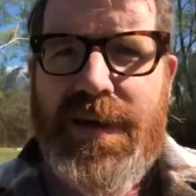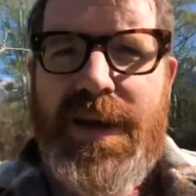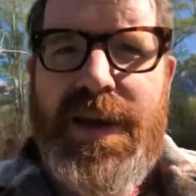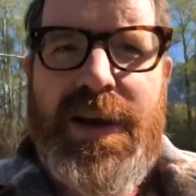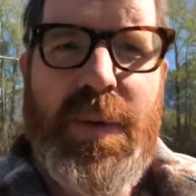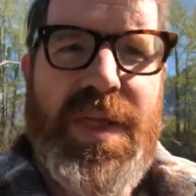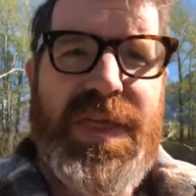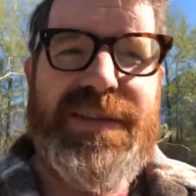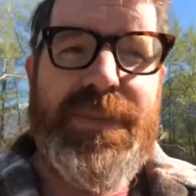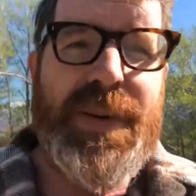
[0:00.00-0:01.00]
Now, one of the
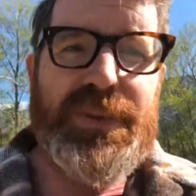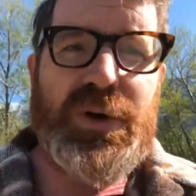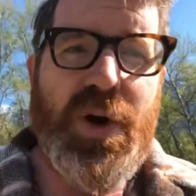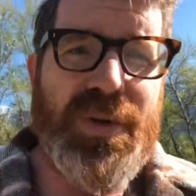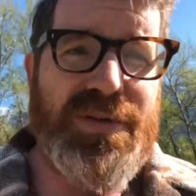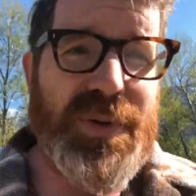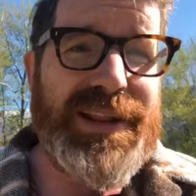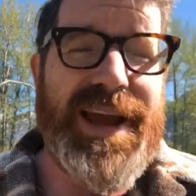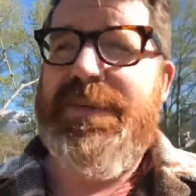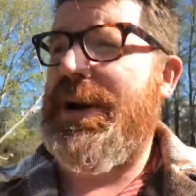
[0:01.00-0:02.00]
things that people don't always
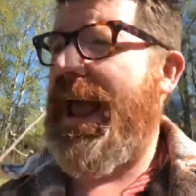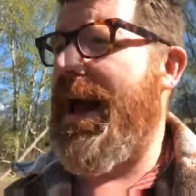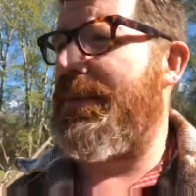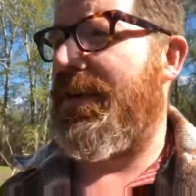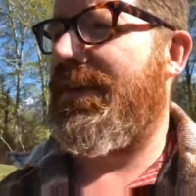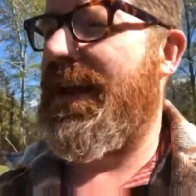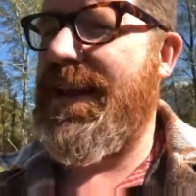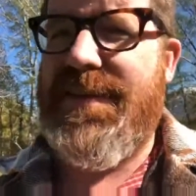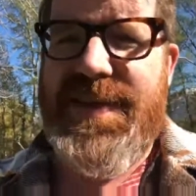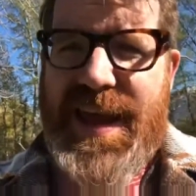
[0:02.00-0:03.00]
realize about apples
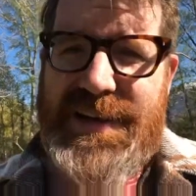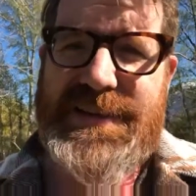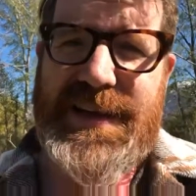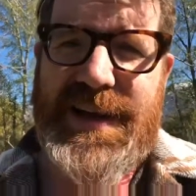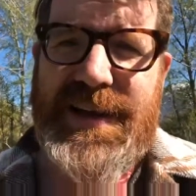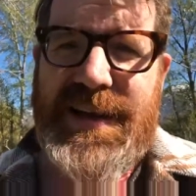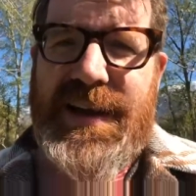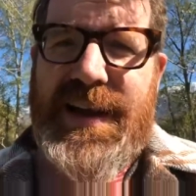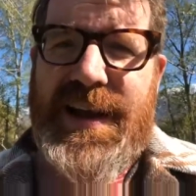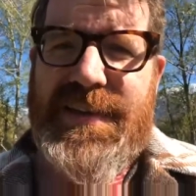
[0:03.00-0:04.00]
is that
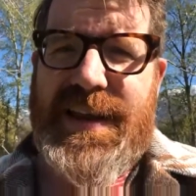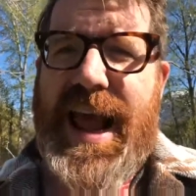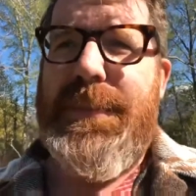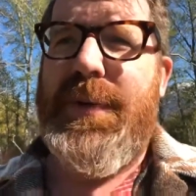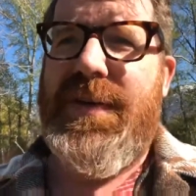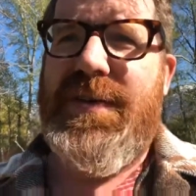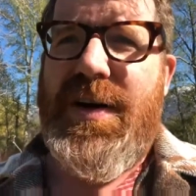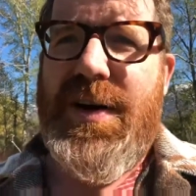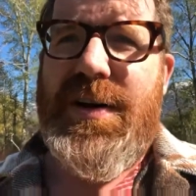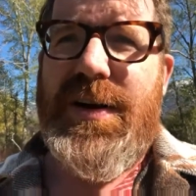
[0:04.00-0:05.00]
apples
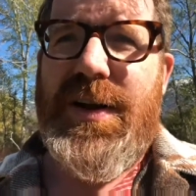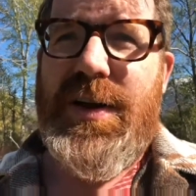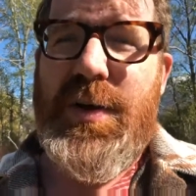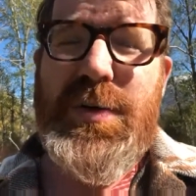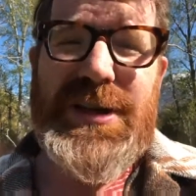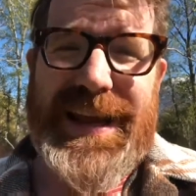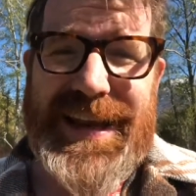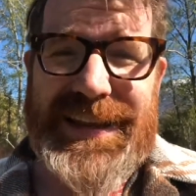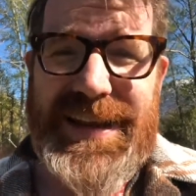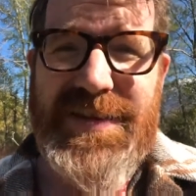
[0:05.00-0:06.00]
are usually
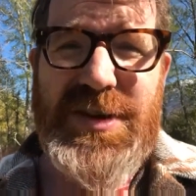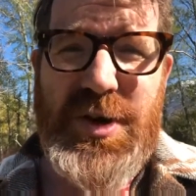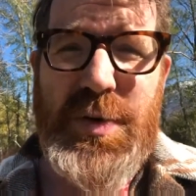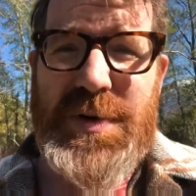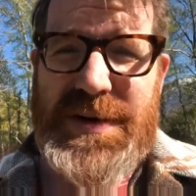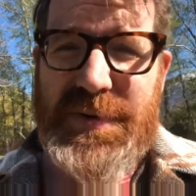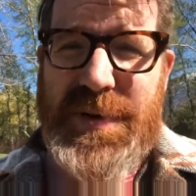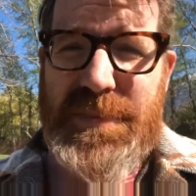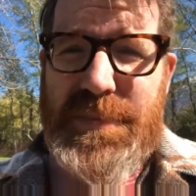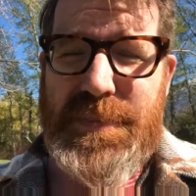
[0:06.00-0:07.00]
at least two
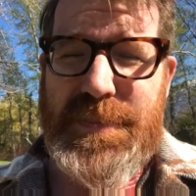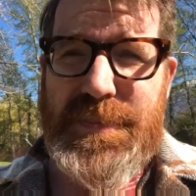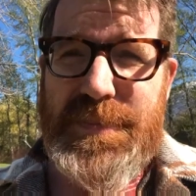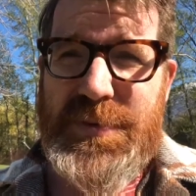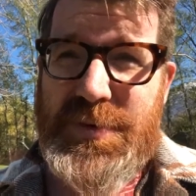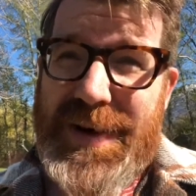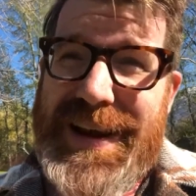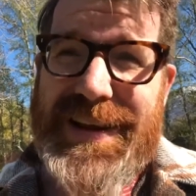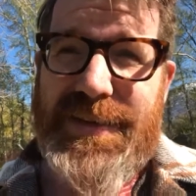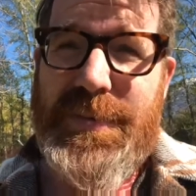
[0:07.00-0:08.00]
different
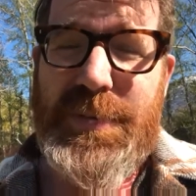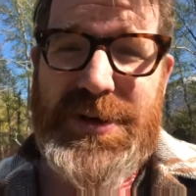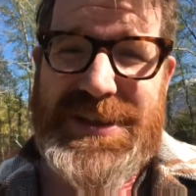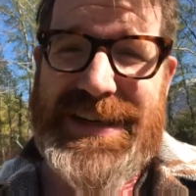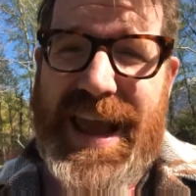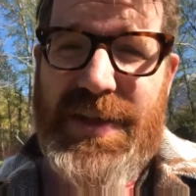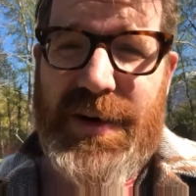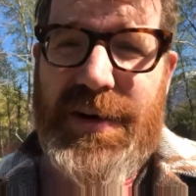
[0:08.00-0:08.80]
trees put together.